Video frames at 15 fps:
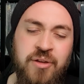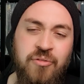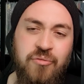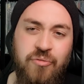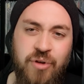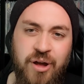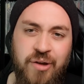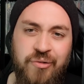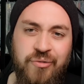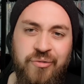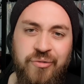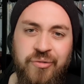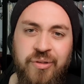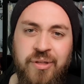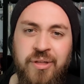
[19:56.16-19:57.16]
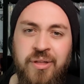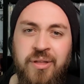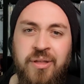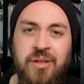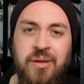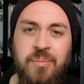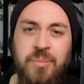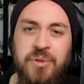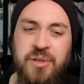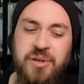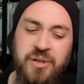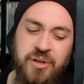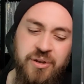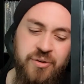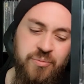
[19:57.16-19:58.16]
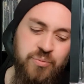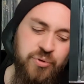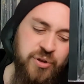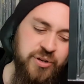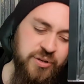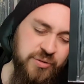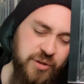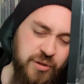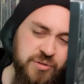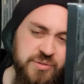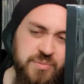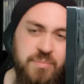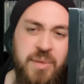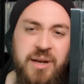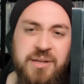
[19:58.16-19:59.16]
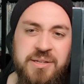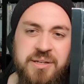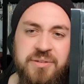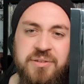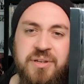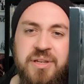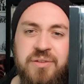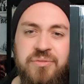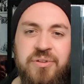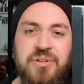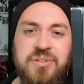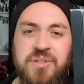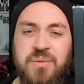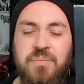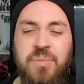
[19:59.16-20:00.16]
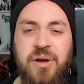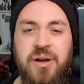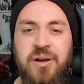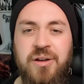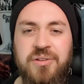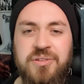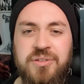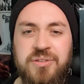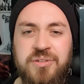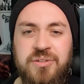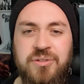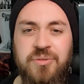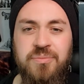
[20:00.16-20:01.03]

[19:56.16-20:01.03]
rough, but then they kind of put in loads of melody underneath it in some parts, and it's got